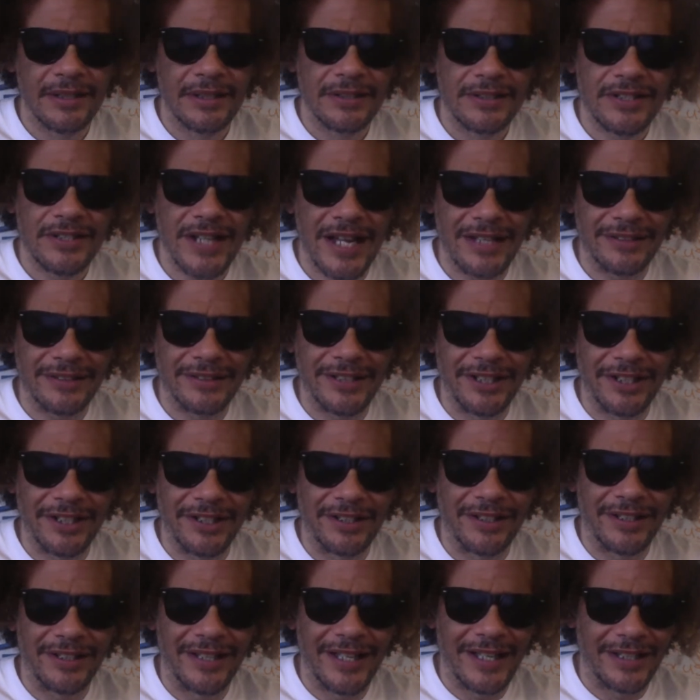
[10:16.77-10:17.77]
chat
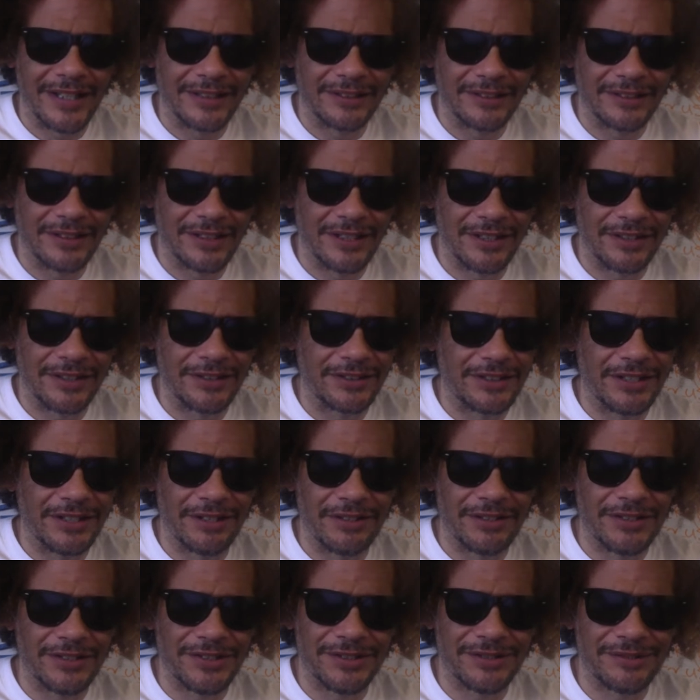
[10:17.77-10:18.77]
there, and
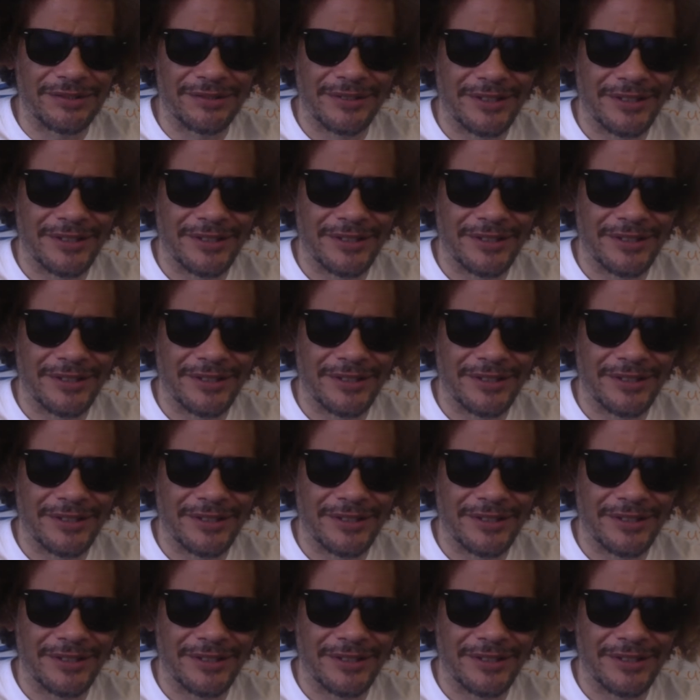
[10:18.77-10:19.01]
there's